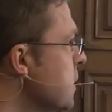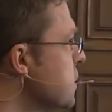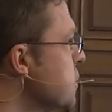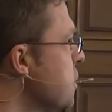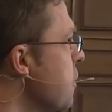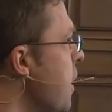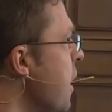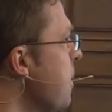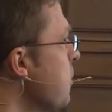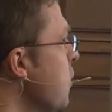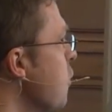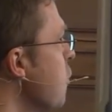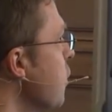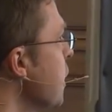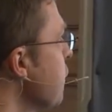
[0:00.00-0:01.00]
So I'm
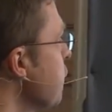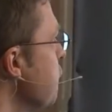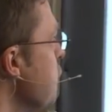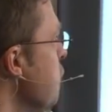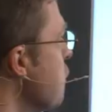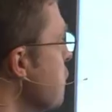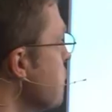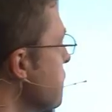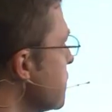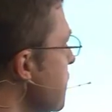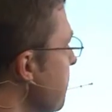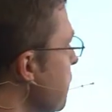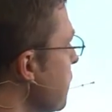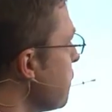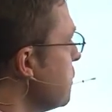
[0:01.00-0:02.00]
calling for
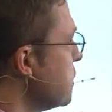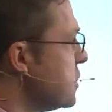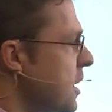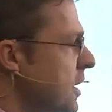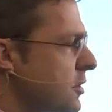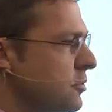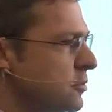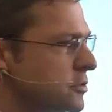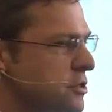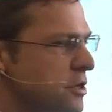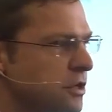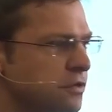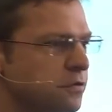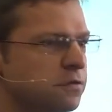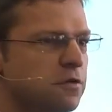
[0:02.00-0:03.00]
something which I call
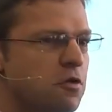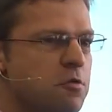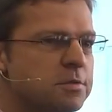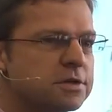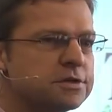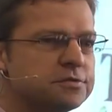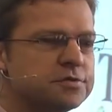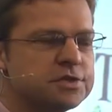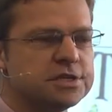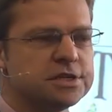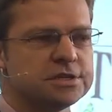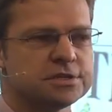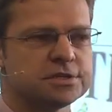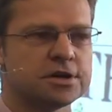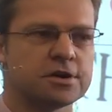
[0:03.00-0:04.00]
transformative
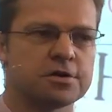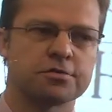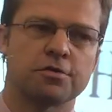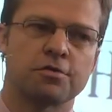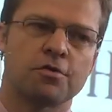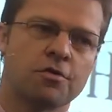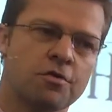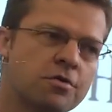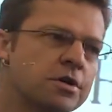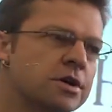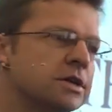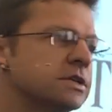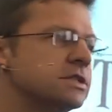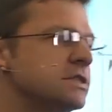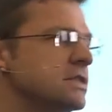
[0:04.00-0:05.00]
CSR or
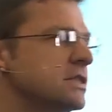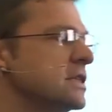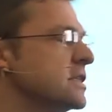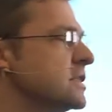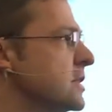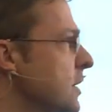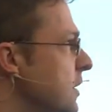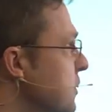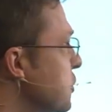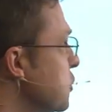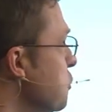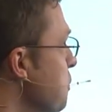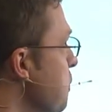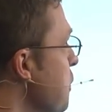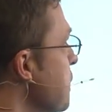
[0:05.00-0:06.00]
CSR
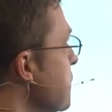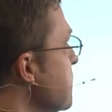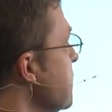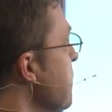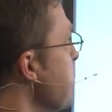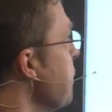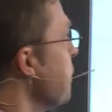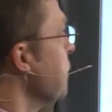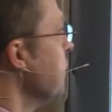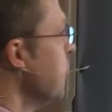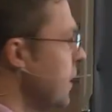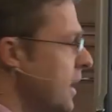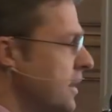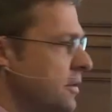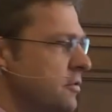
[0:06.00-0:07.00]
2.0.
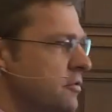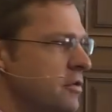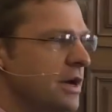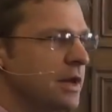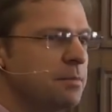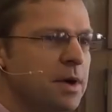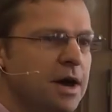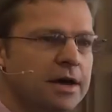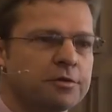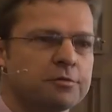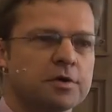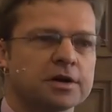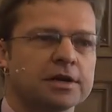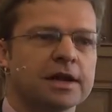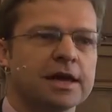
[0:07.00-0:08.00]
I don't really mind
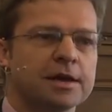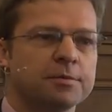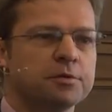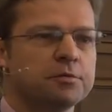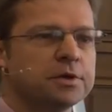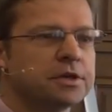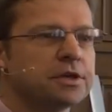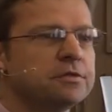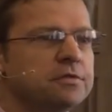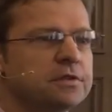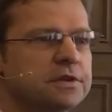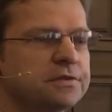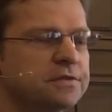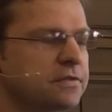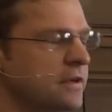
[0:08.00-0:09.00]
what label we give
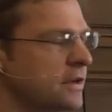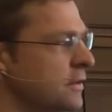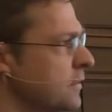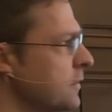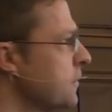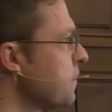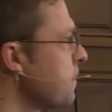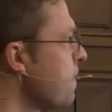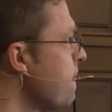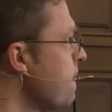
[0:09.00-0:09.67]
these things.